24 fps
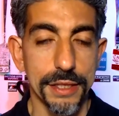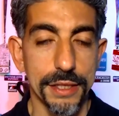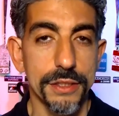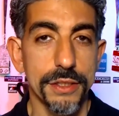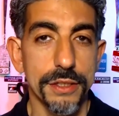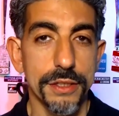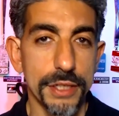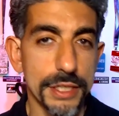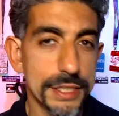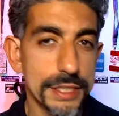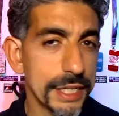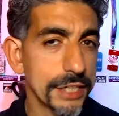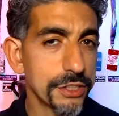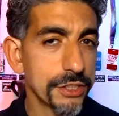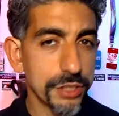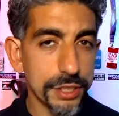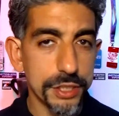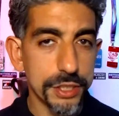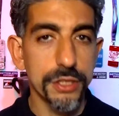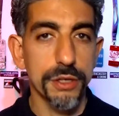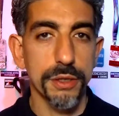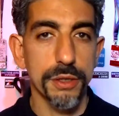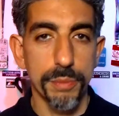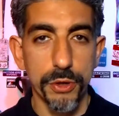essentially
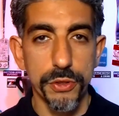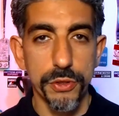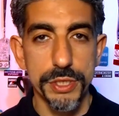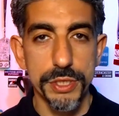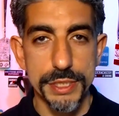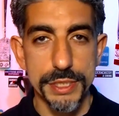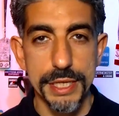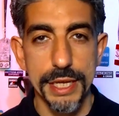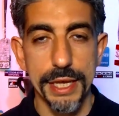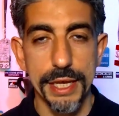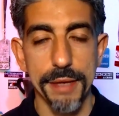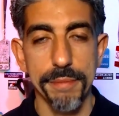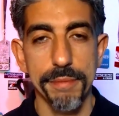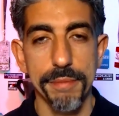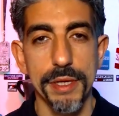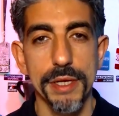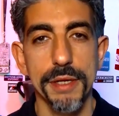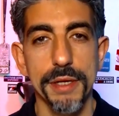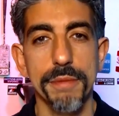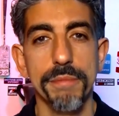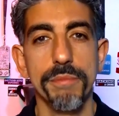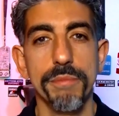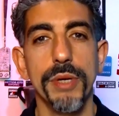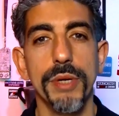they're both the same,
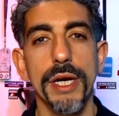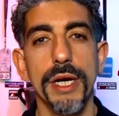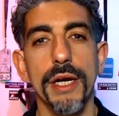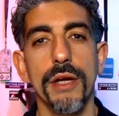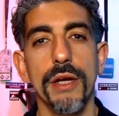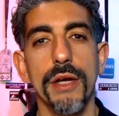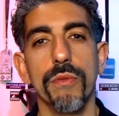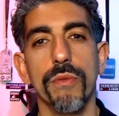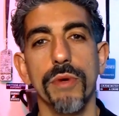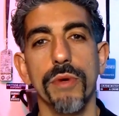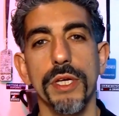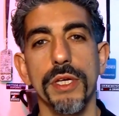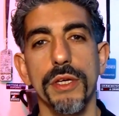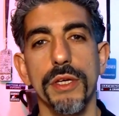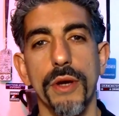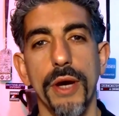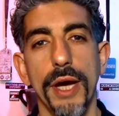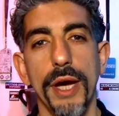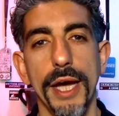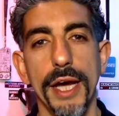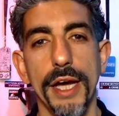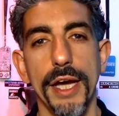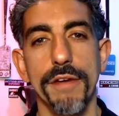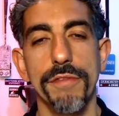but what you
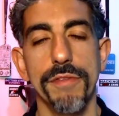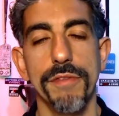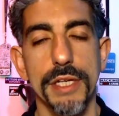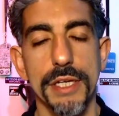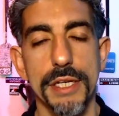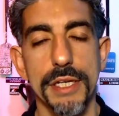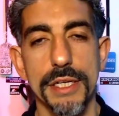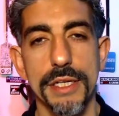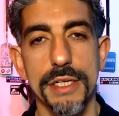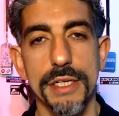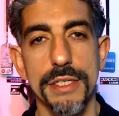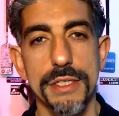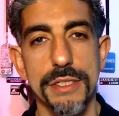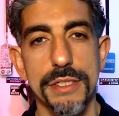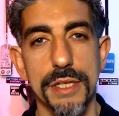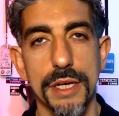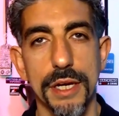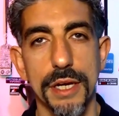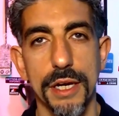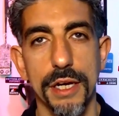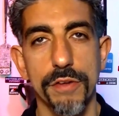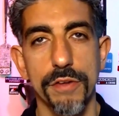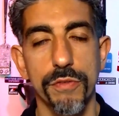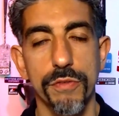have is,
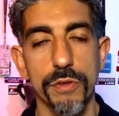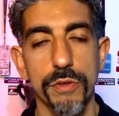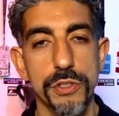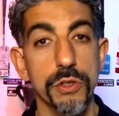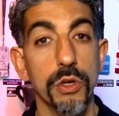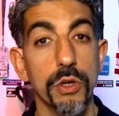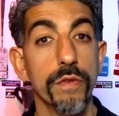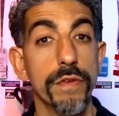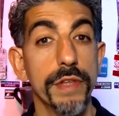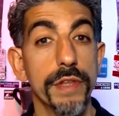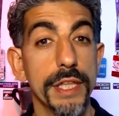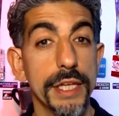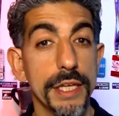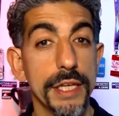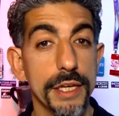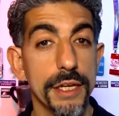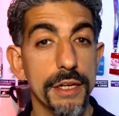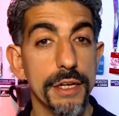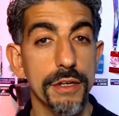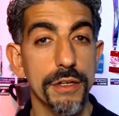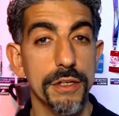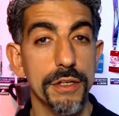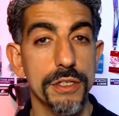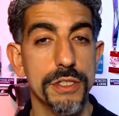unfortunately, over the
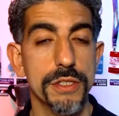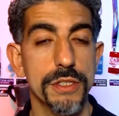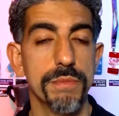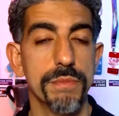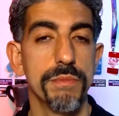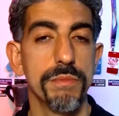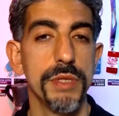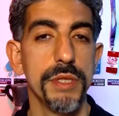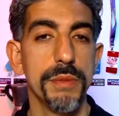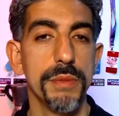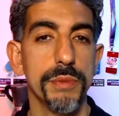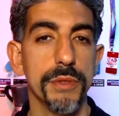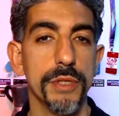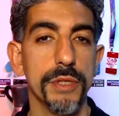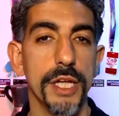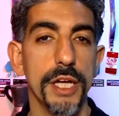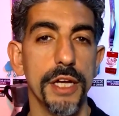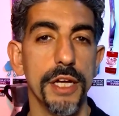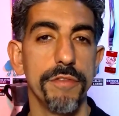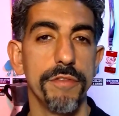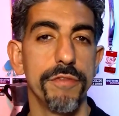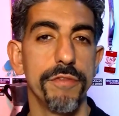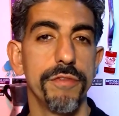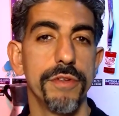years, people
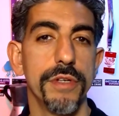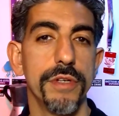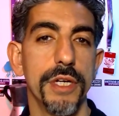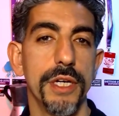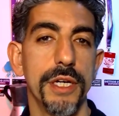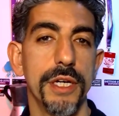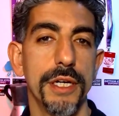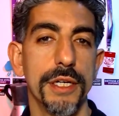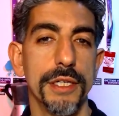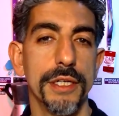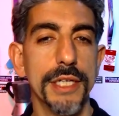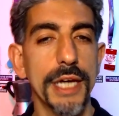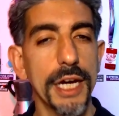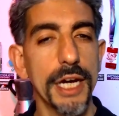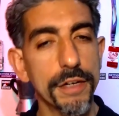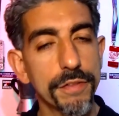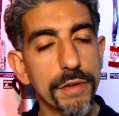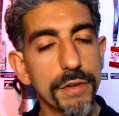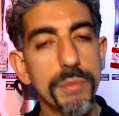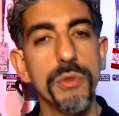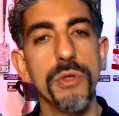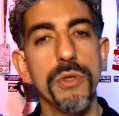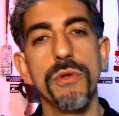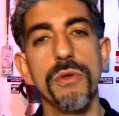have kind of
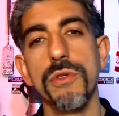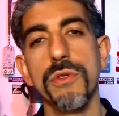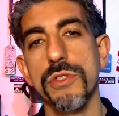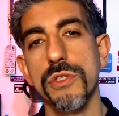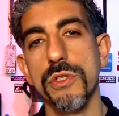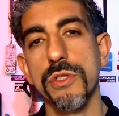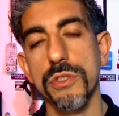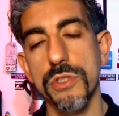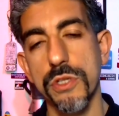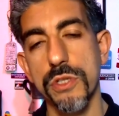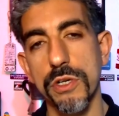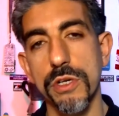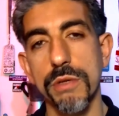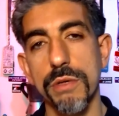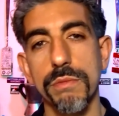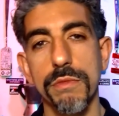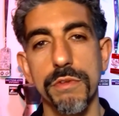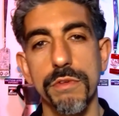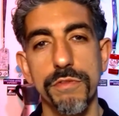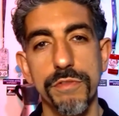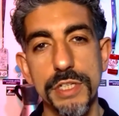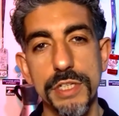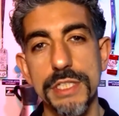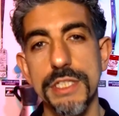abused the term
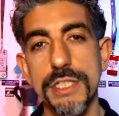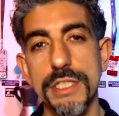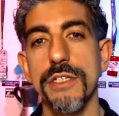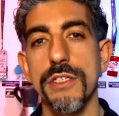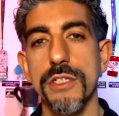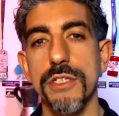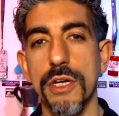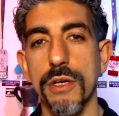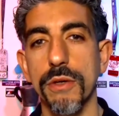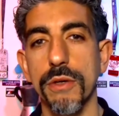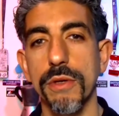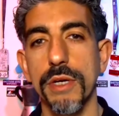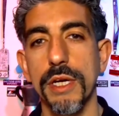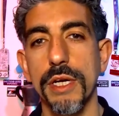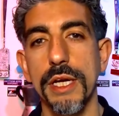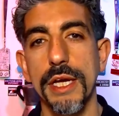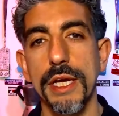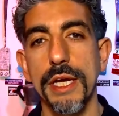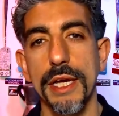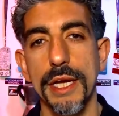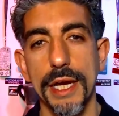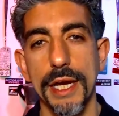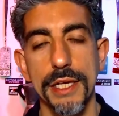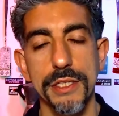vCISO.
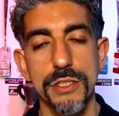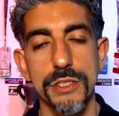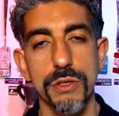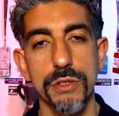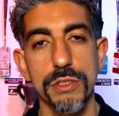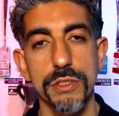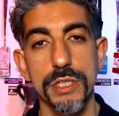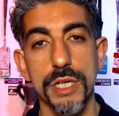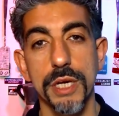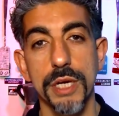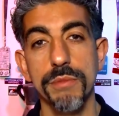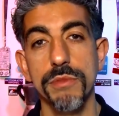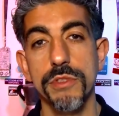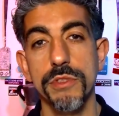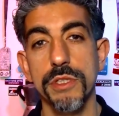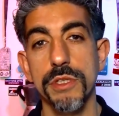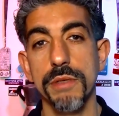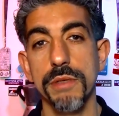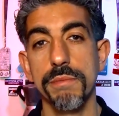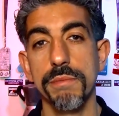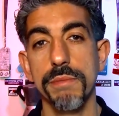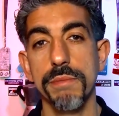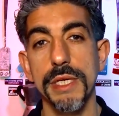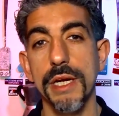And so it's come to
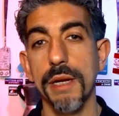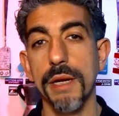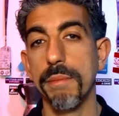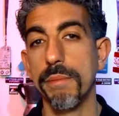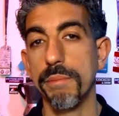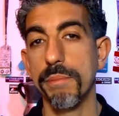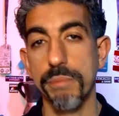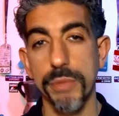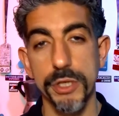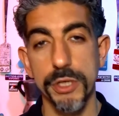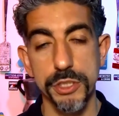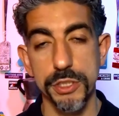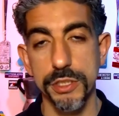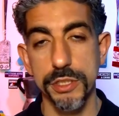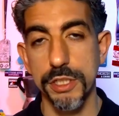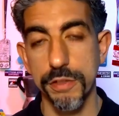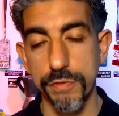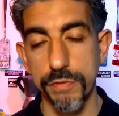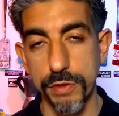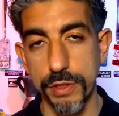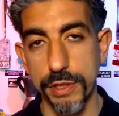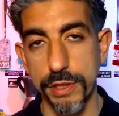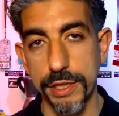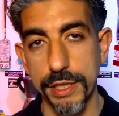mean a bunch of
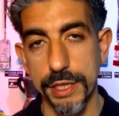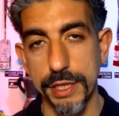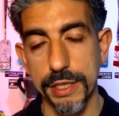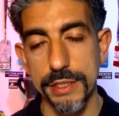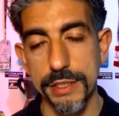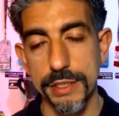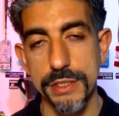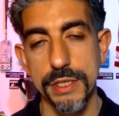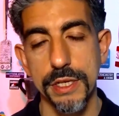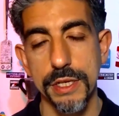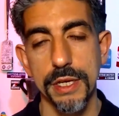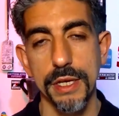different things.